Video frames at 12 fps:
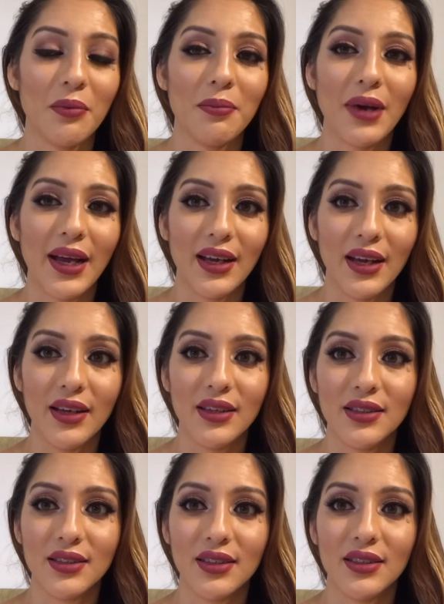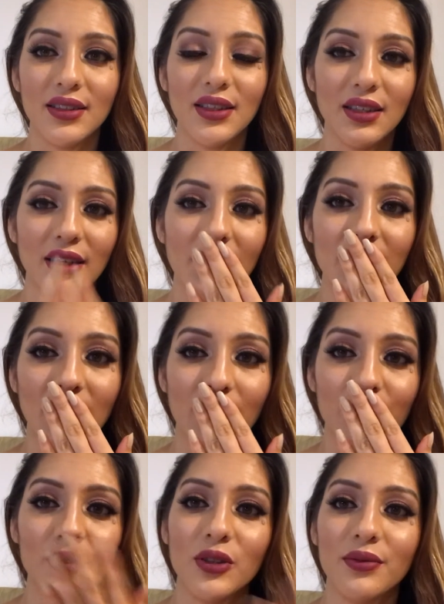Bye guys. Till next
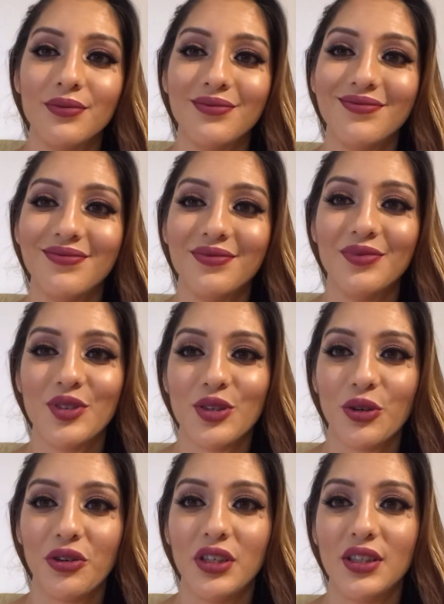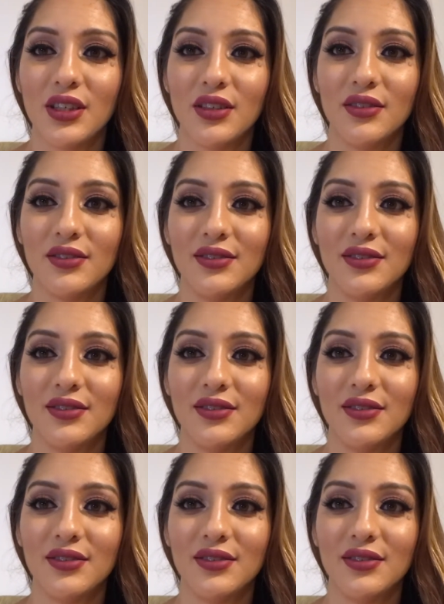time. Sukrita.